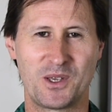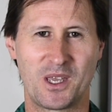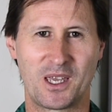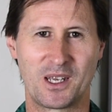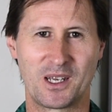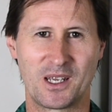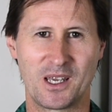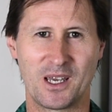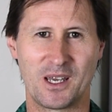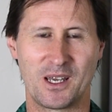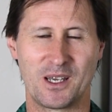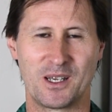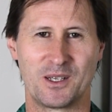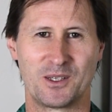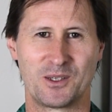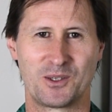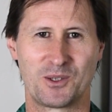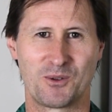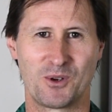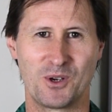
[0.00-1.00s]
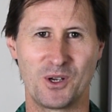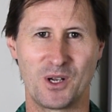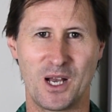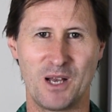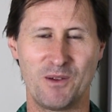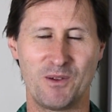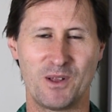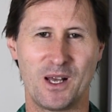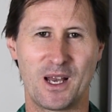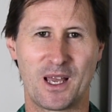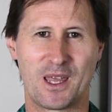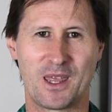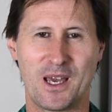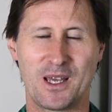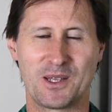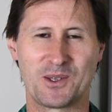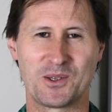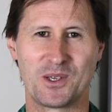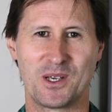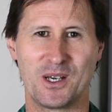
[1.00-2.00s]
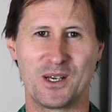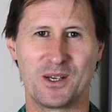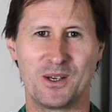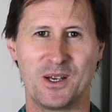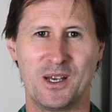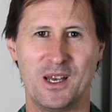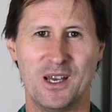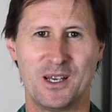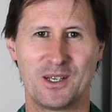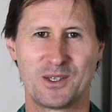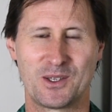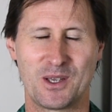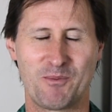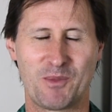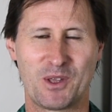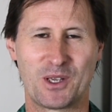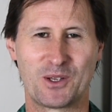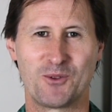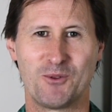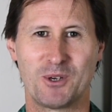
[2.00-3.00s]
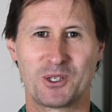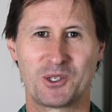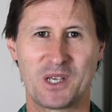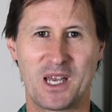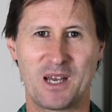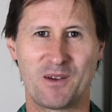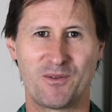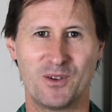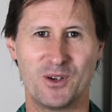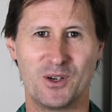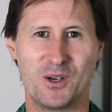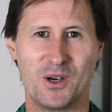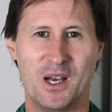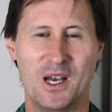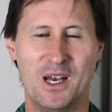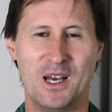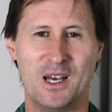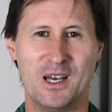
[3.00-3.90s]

you can get screwed over like that, so something to watch out for.